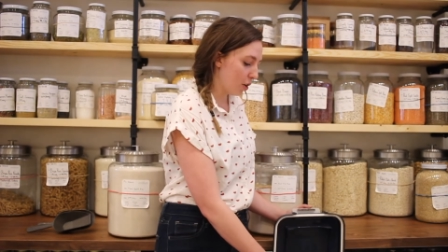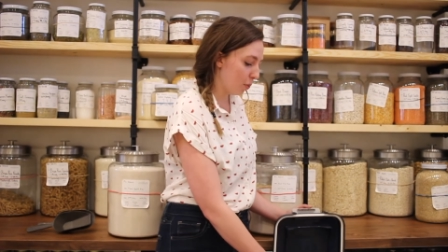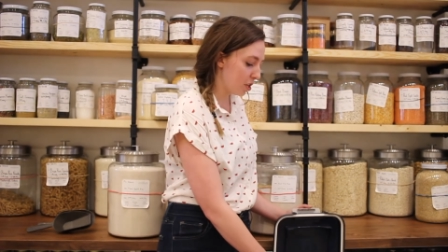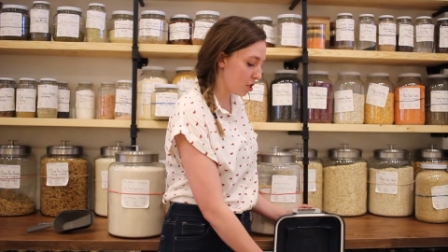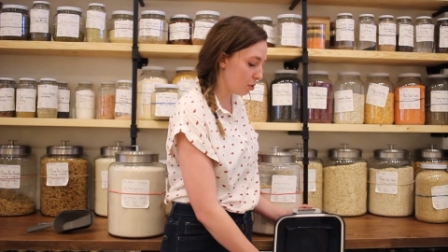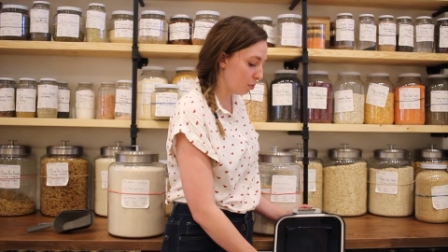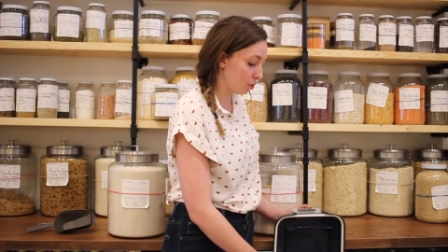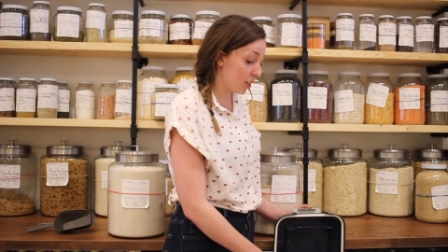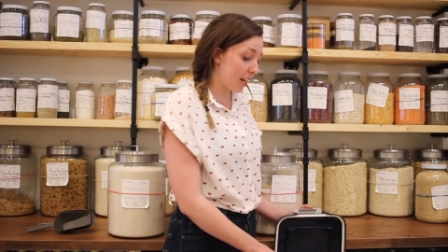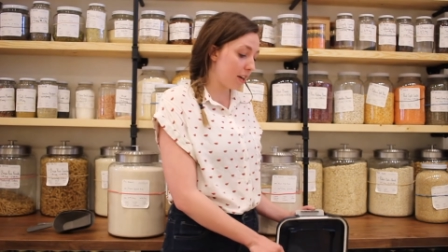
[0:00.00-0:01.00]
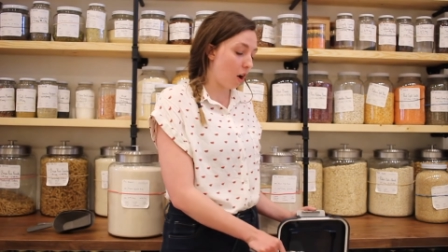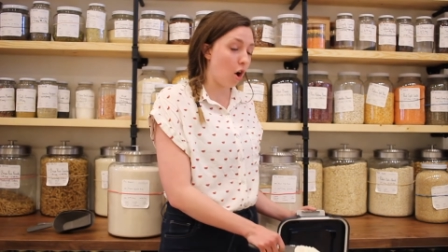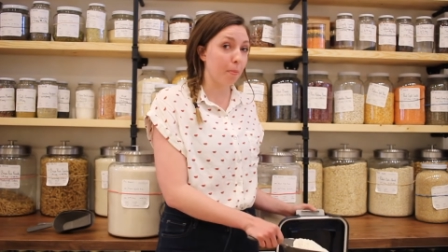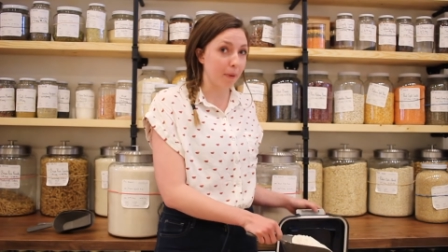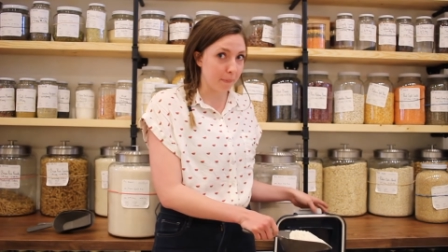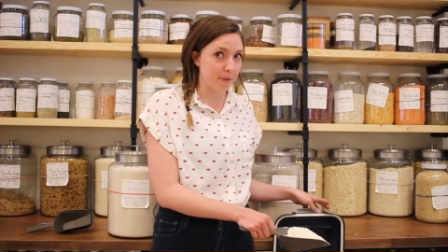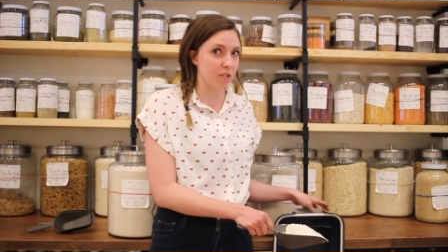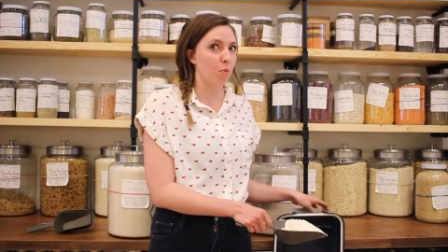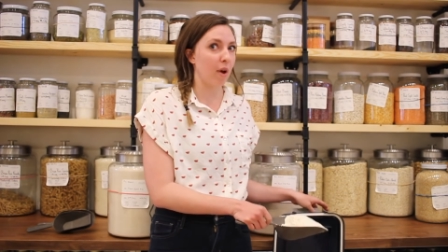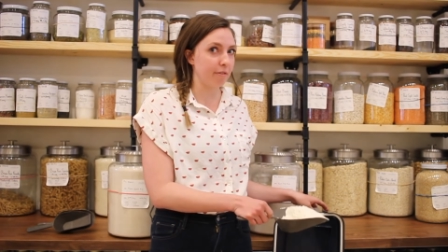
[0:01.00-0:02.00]
When you look at
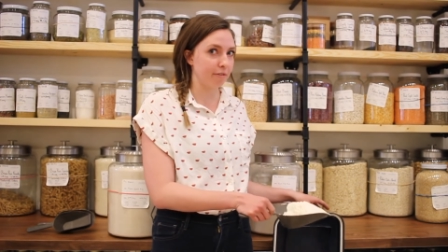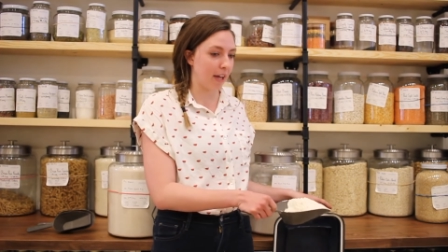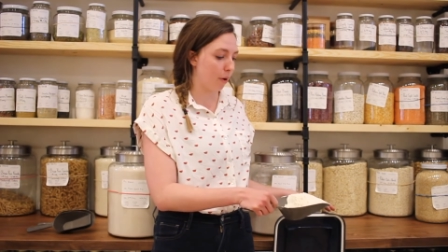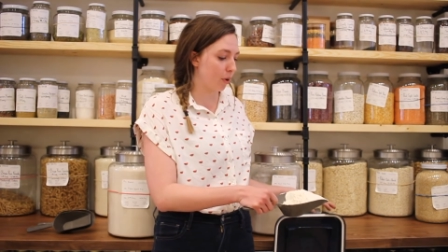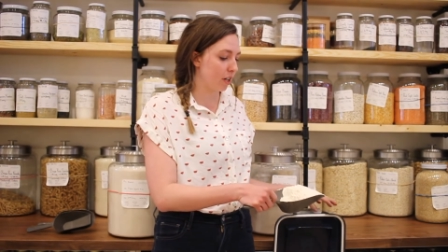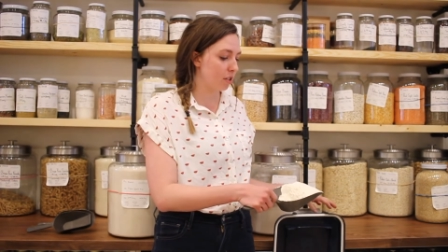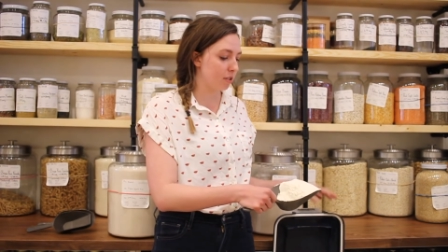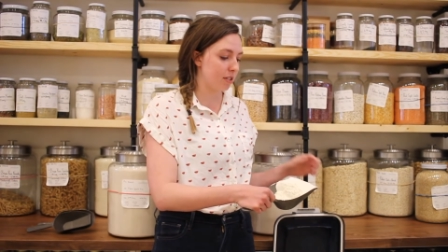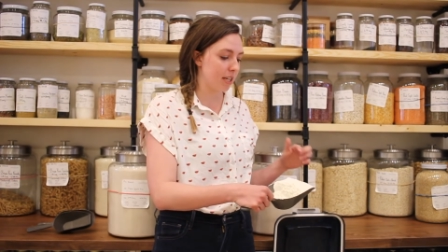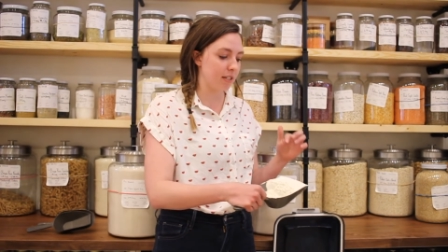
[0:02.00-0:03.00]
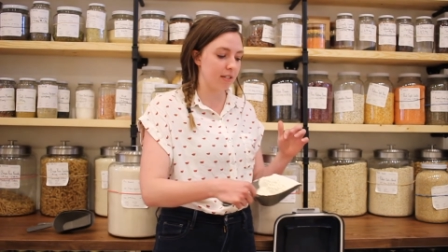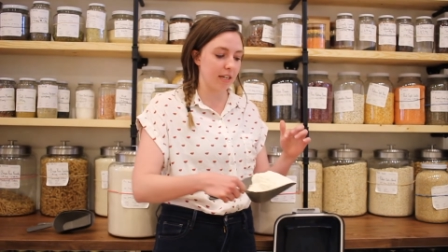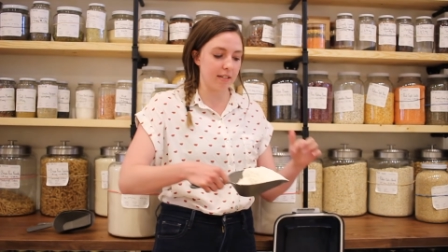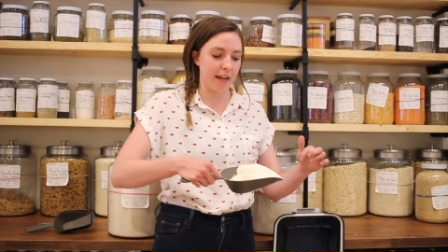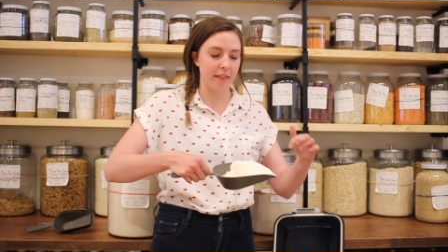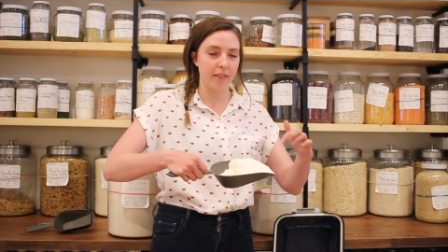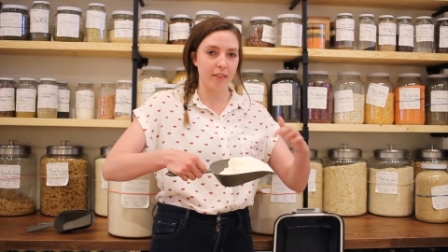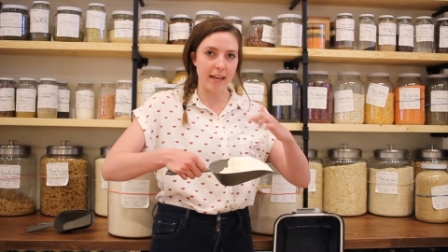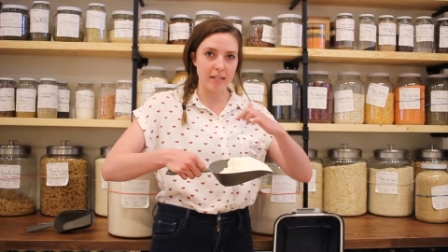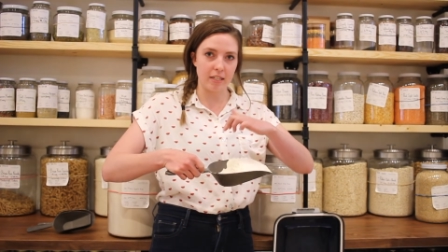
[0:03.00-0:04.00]
all-purpose white flour, you'll see it's nice and
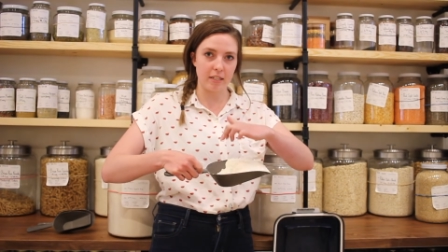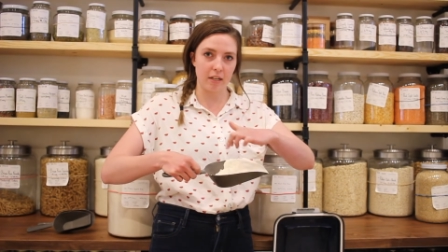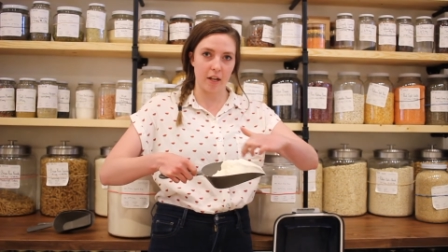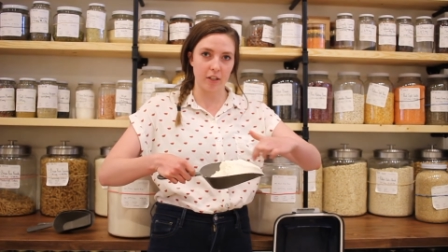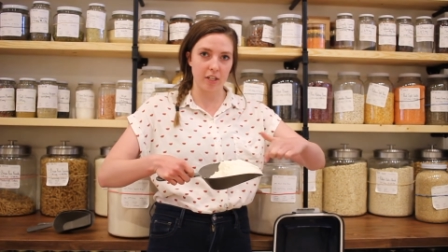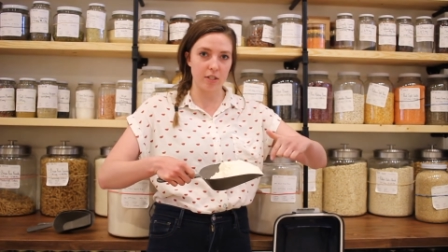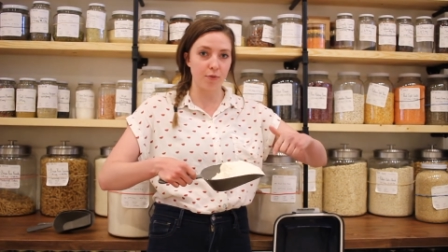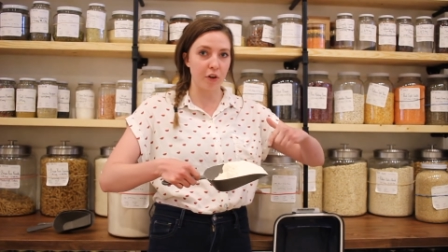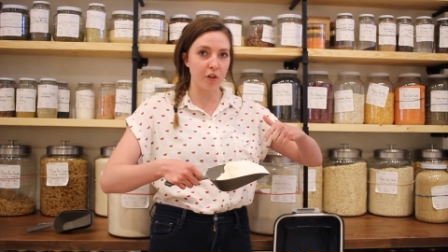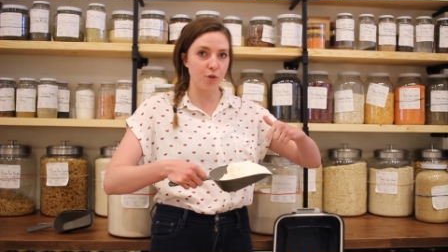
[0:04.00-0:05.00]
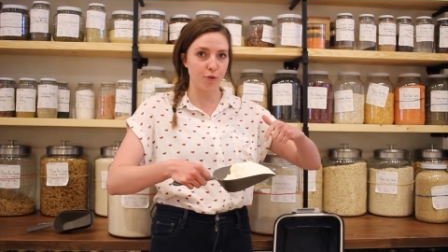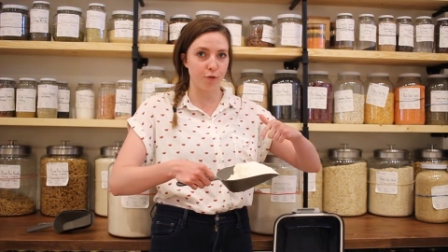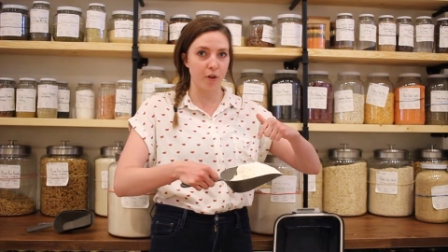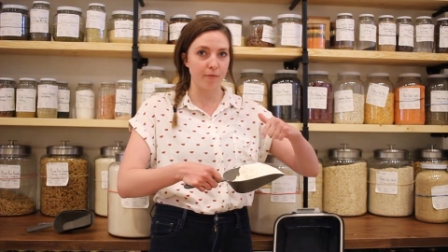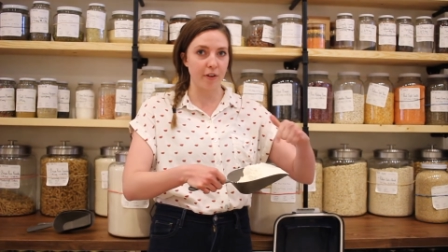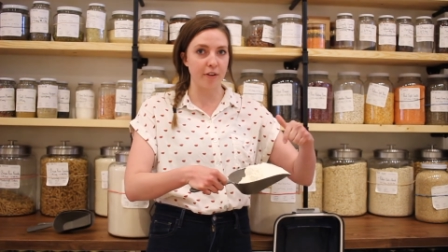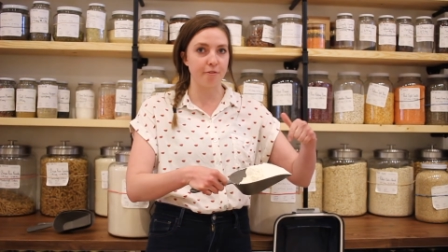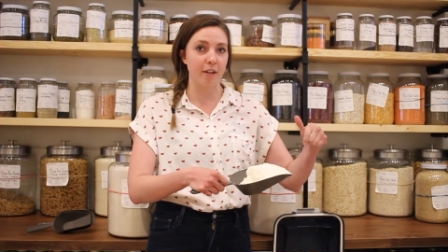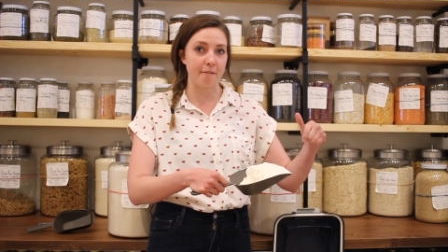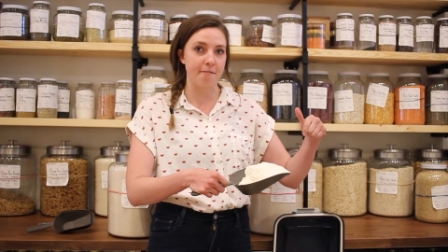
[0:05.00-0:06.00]
light in color. It's very uniform, very
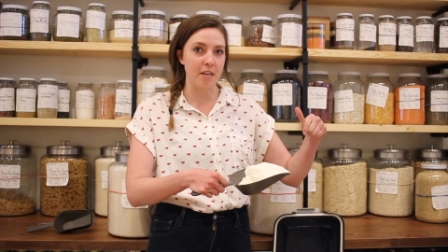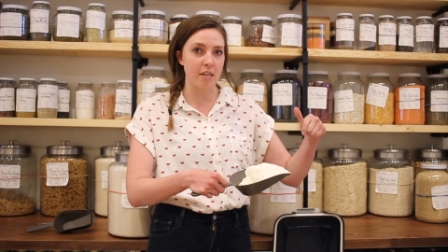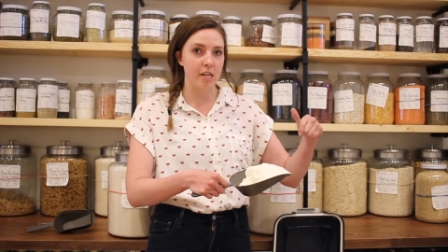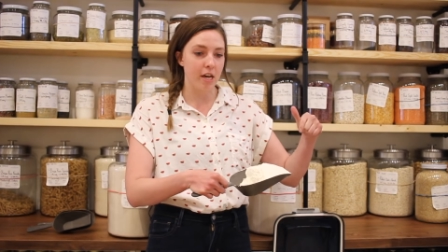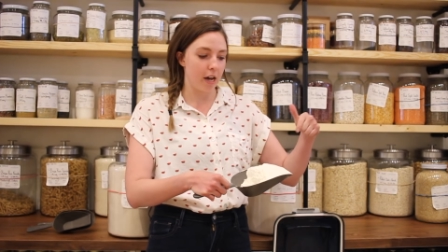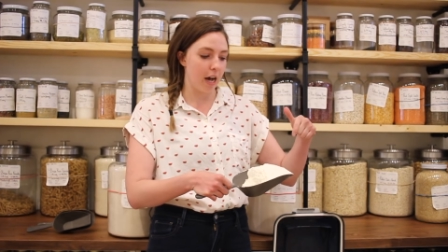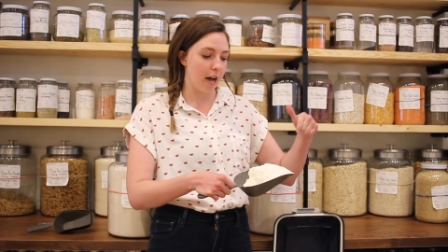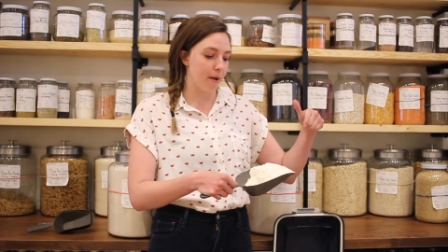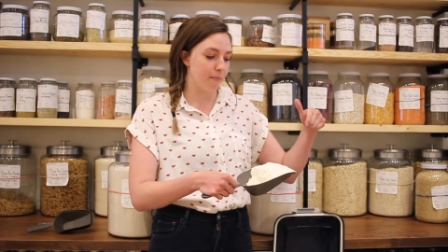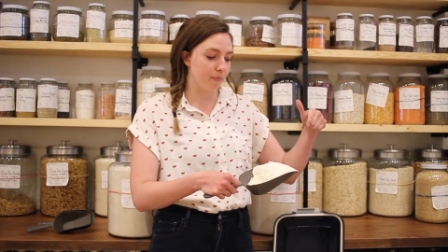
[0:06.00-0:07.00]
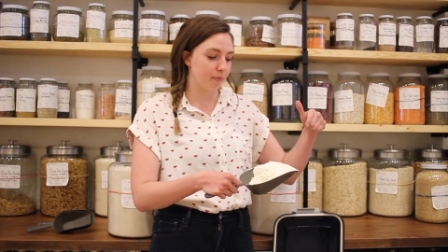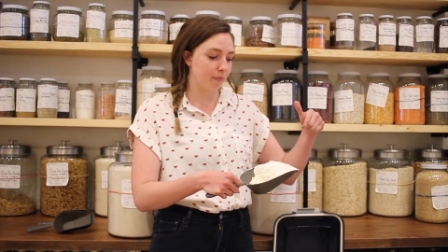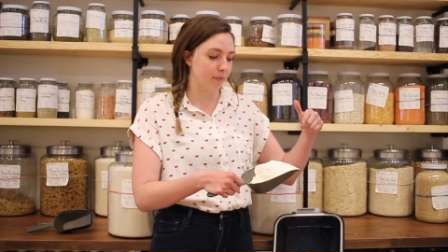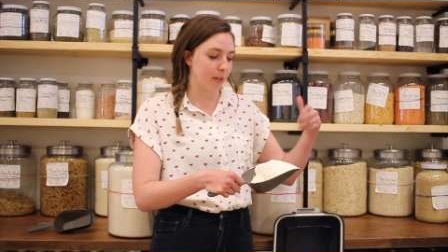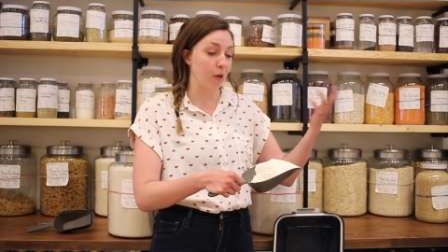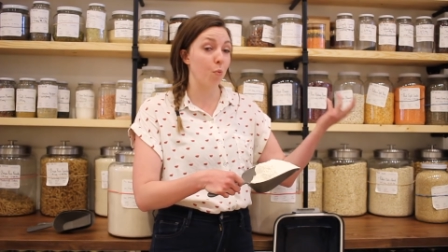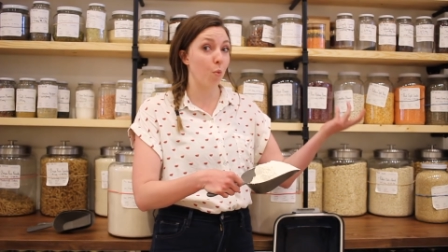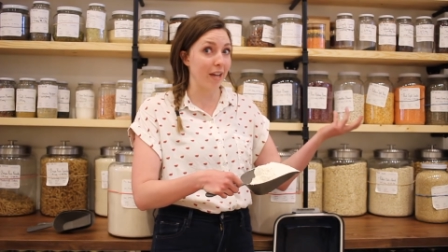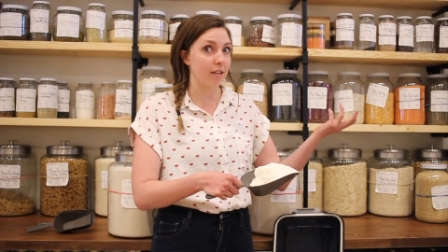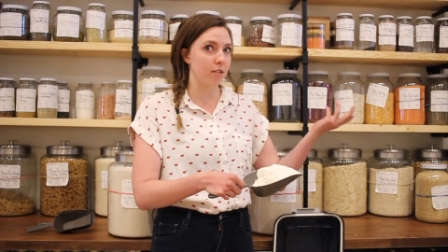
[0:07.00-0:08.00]
fluffy, and
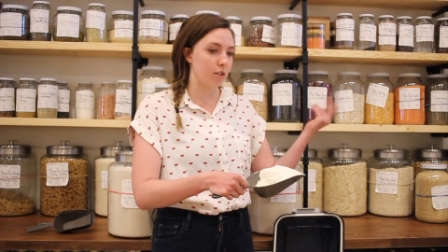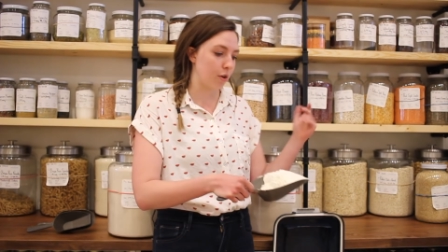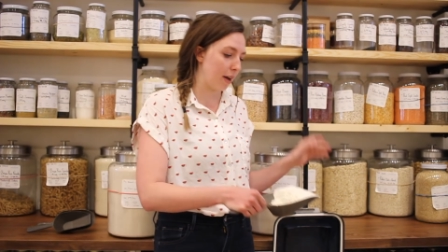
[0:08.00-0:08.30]
white. So